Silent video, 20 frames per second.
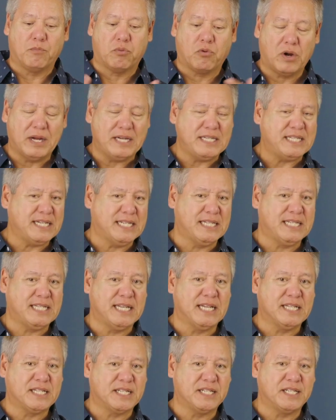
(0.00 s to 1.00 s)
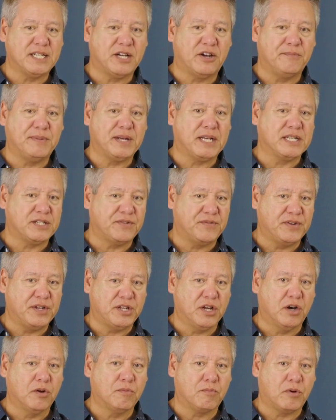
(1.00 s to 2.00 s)
Bracing is necessary because if you
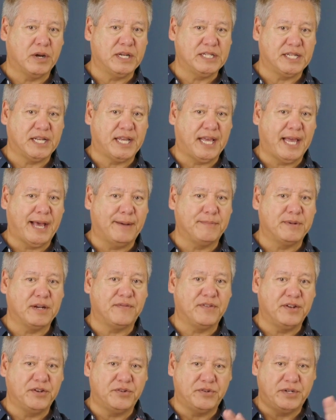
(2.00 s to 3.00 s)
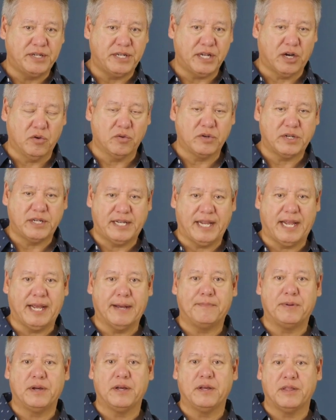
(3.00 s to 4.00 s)
don't brace a cabinet, if you don't
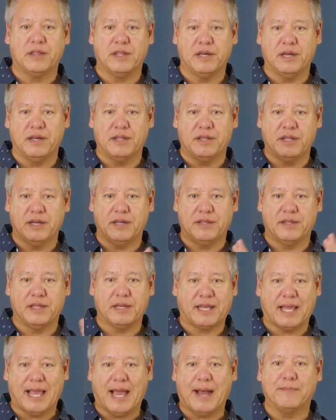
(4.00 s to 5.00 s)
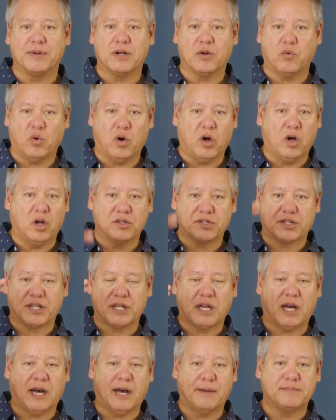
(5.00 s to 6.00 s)
damp the cabinet walls, the
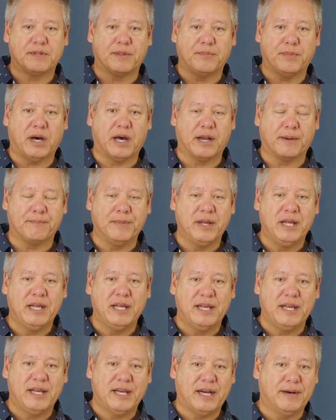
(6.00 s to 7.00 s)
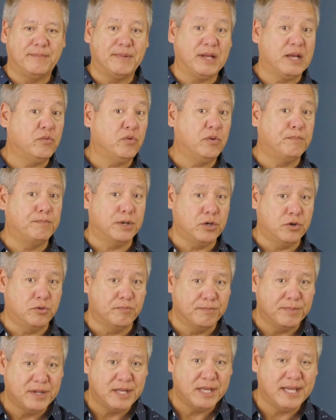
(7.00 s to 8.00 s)
top, the bottom, it will boom.
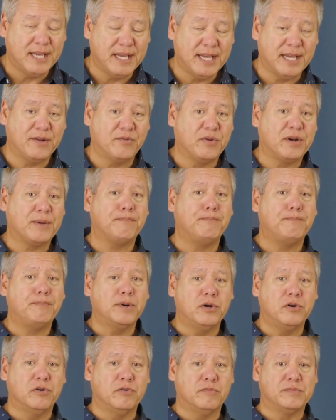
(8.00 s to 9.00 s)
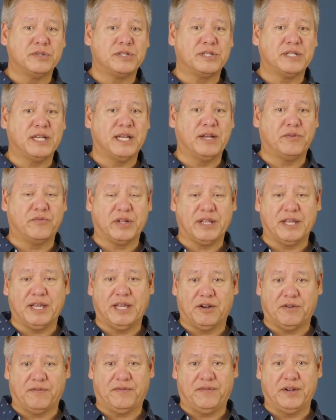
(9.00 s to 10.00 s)
And when it booms, it really
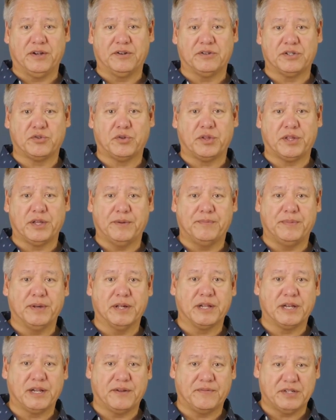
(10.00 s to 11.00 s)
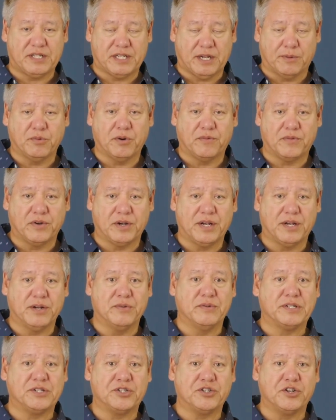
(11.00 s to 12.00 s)
interferes with the ability of the subwoofer to do its